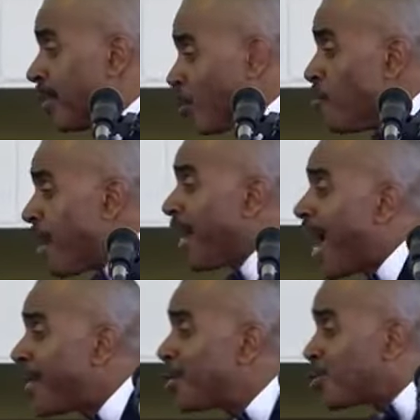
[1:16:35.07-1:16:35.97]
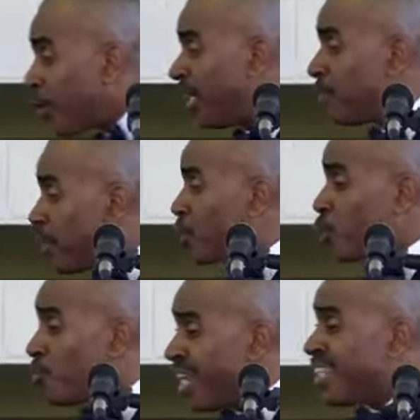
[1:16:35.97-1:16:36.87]
You may have the dream, but
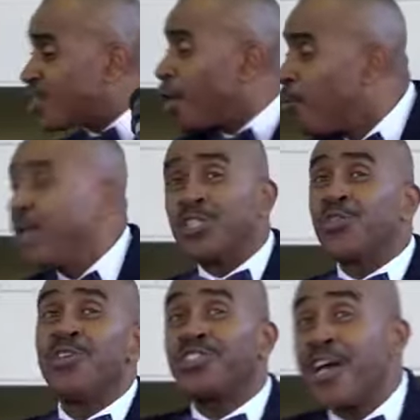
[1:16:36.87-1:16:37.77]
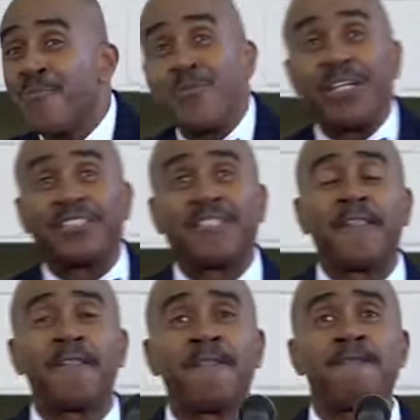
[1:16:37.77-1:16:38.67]
you need someone to interpret.
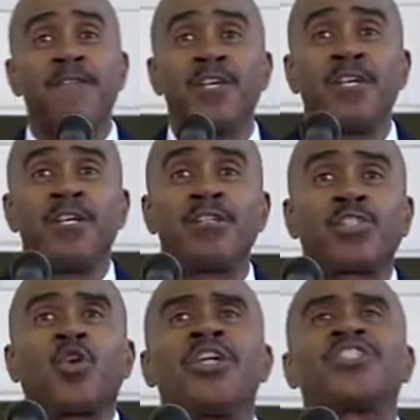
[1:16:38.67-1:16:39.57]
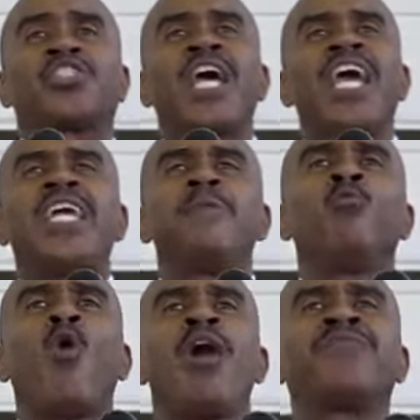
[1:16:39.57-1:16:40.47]
So the
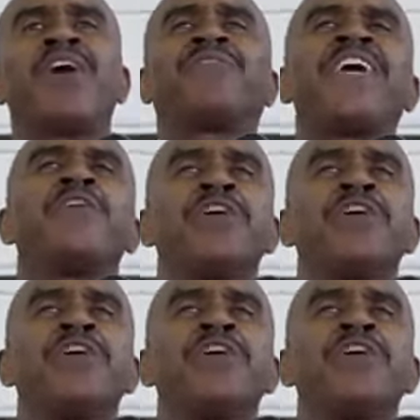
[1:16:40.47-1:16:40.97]
same one that they